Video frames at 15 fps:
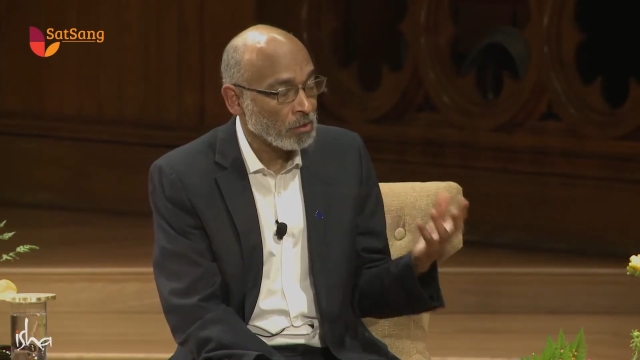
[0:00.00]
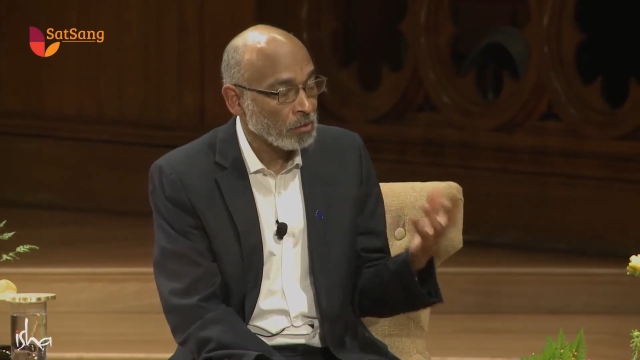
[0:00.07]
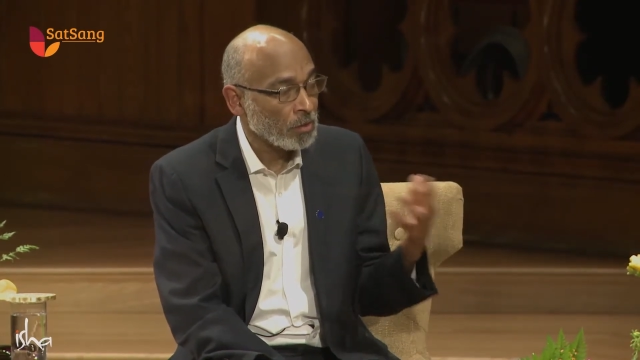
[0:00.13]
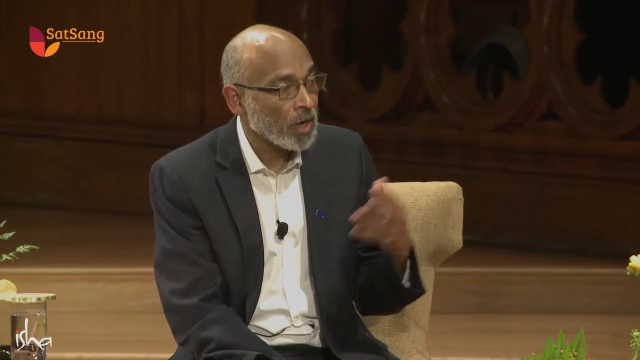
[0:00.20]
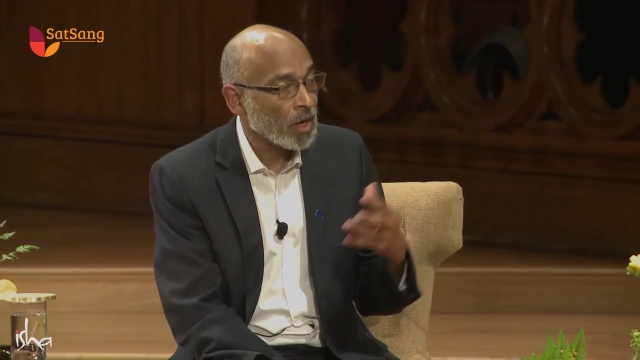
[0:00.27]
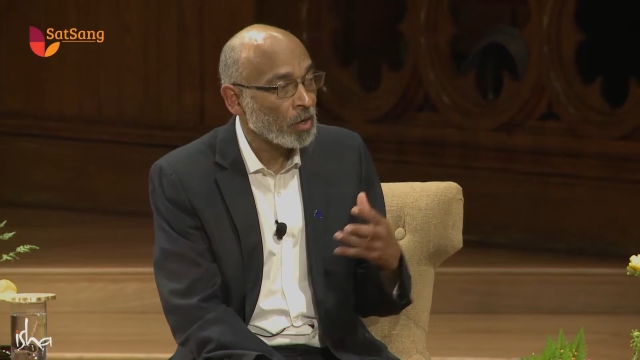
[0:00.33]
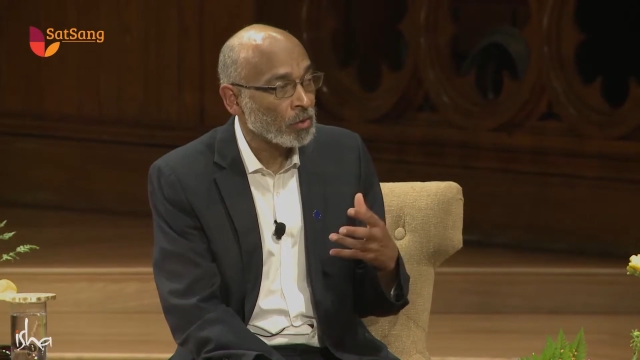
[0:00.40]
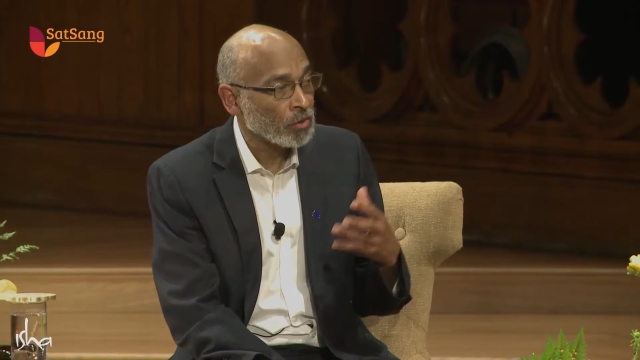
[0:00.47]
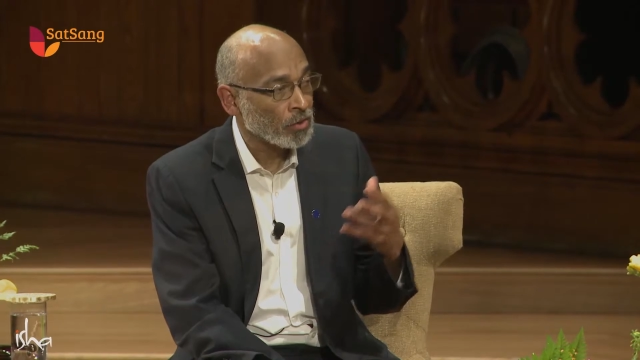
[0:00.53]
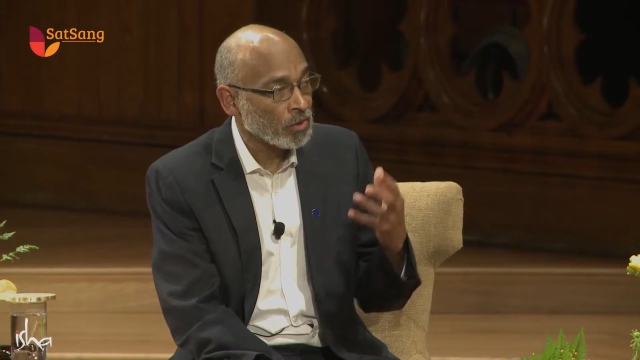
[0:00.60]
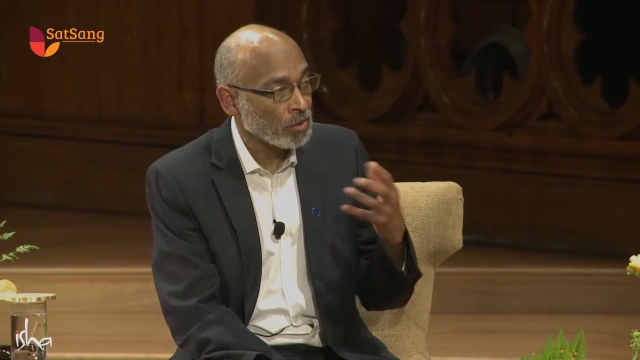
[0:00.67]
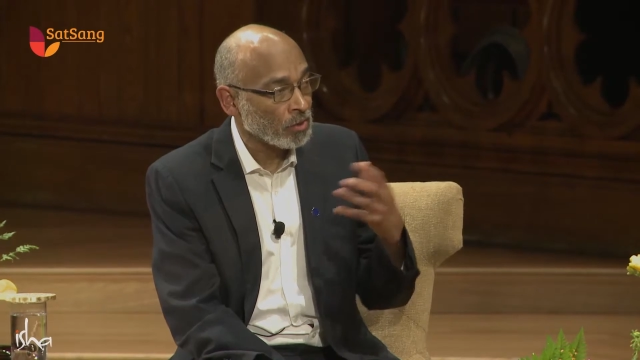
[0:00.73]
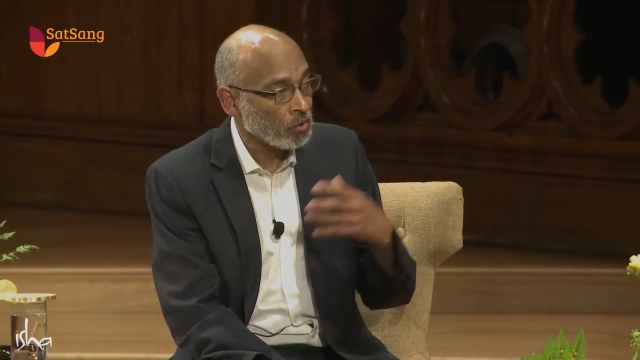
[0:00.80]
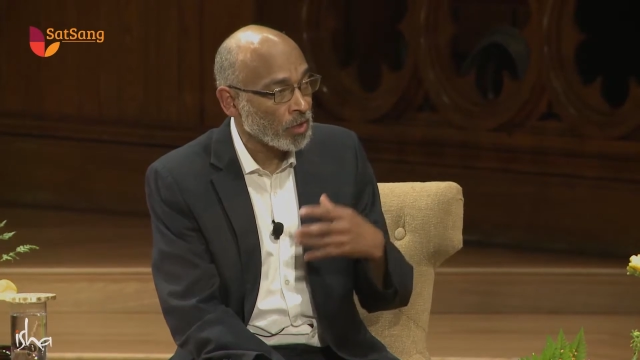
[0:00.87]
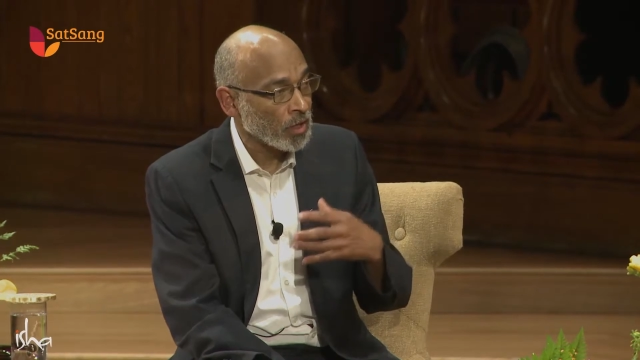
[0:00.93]
the powers
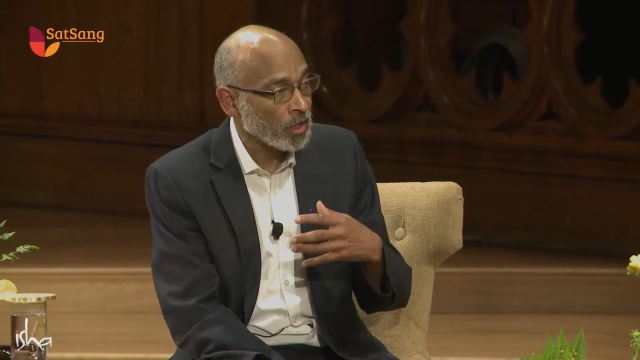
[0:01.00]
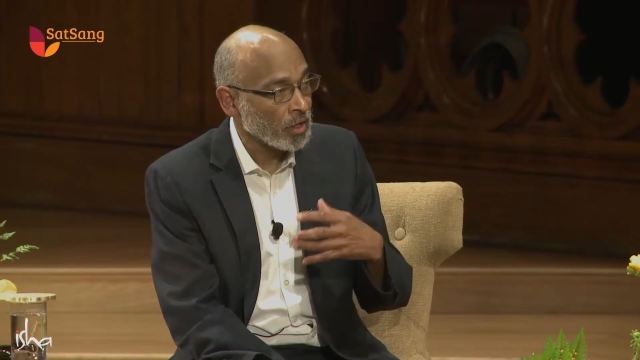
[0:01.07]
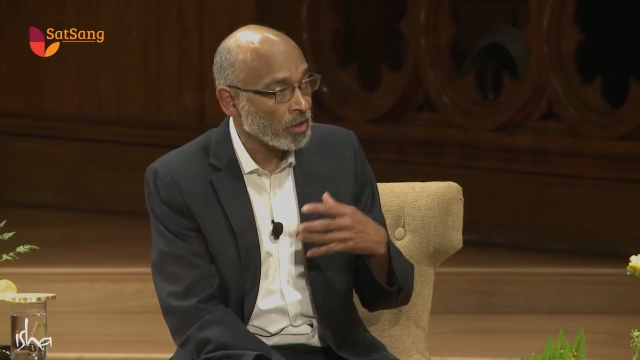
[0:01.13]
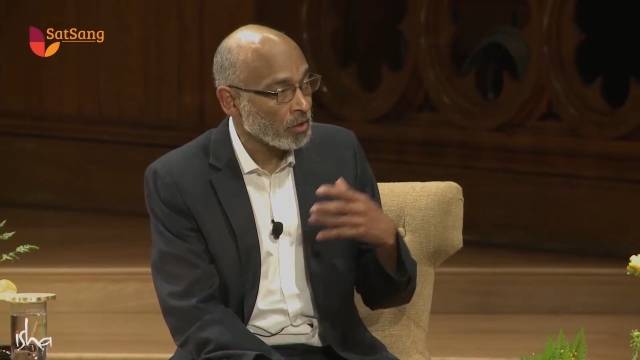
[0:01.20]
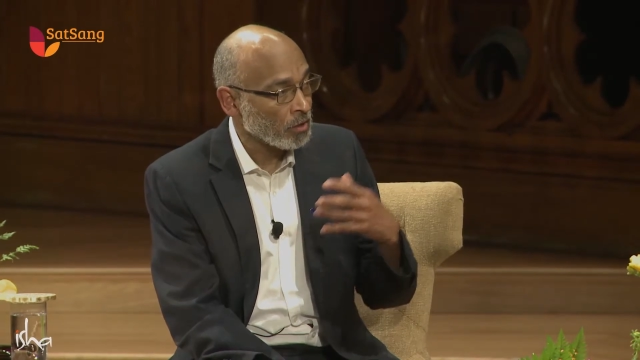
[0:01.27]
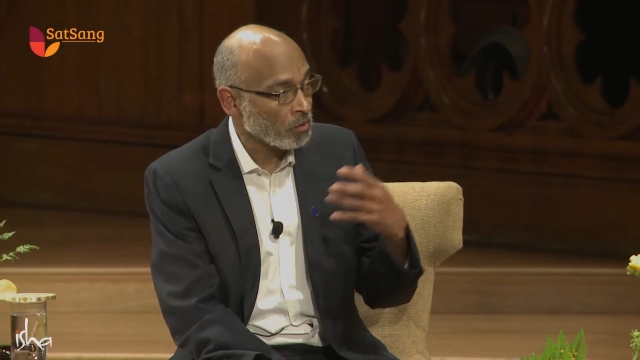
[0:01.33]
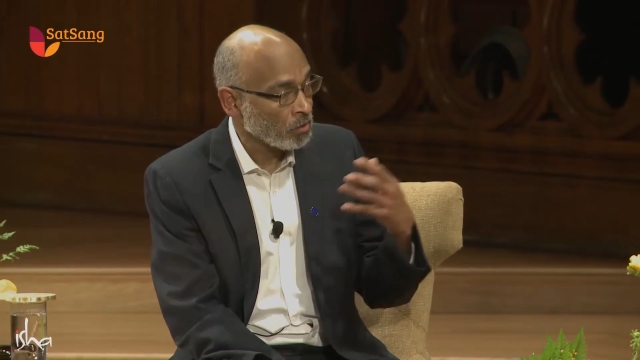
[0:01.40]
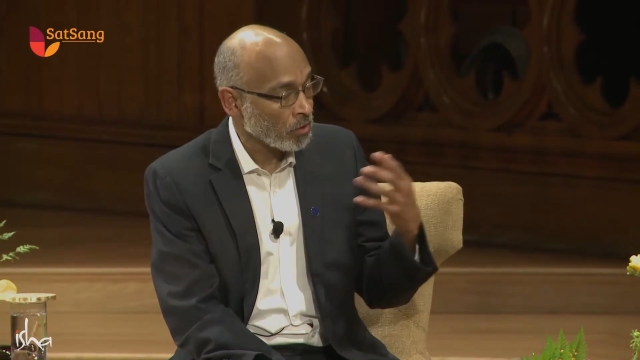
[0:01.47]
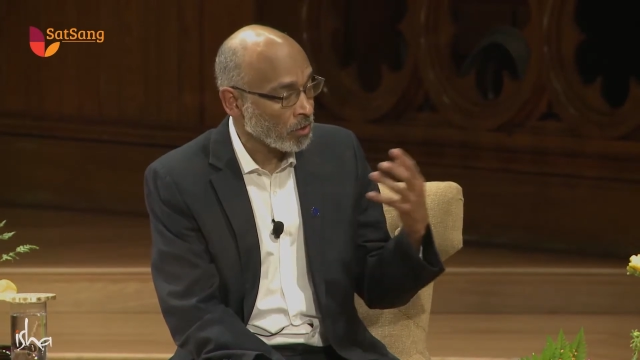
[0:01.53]
in a way that